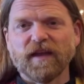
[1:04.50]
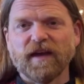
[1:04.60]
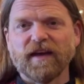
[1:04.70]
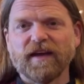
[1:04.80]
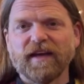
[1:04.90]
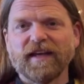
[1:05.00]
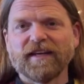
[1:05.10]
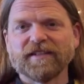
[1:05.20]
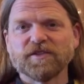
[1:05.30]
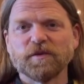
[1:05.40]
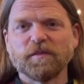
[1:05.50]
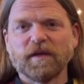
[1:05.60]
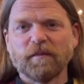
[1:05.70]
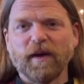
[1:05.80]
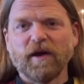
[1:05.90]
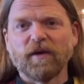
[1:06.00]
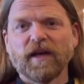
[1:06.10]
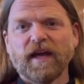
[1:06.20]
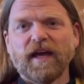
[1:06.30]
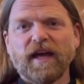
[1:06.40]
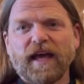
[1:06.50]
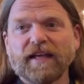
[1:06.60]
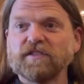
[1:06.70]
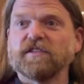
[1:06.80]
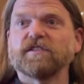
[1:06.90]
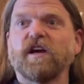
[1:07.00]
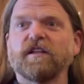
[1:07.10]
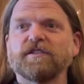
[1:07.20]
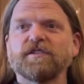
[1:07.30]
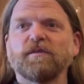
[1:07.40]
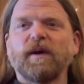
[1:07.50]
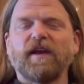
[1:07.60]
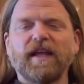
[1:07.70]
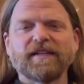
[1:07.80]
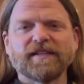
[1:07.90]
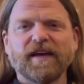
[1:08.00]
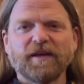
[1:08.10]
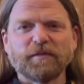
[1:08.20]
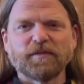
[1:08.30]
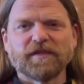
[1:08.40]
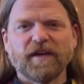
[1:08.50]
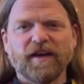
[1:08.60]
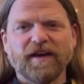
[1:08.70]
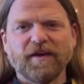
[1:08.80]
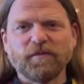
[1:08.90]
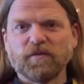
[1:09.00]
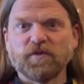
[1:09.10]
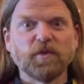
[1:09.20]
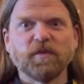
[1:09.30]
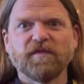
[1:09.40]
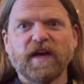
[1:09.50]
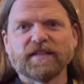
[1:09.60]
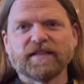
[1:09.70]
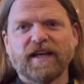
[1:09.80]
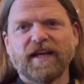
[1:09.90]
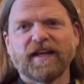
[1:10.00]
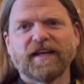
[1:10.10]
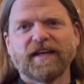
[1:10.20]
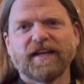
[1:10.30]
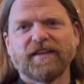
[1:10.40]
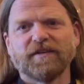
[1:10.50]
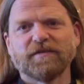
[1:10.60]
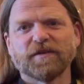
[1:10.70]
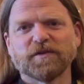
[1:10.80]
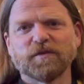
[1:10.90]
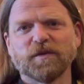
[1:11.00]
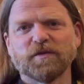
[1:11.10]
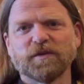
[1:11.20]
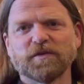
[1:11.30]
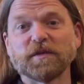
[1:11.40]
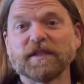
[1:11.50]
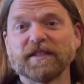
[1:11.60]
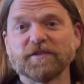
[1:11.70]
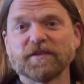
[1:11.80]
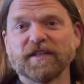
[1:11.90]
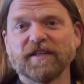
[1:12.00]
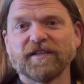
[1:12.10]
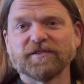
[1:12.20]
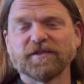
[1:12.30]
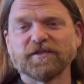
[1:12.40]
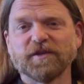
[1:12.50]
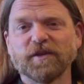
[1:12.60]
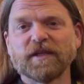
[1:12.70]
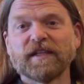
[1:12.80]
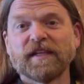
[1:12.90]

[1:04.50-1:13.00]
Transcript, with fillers: uh, and it should be about eschatology, about end times. Um, super fascinating. The first one was really interesting also. So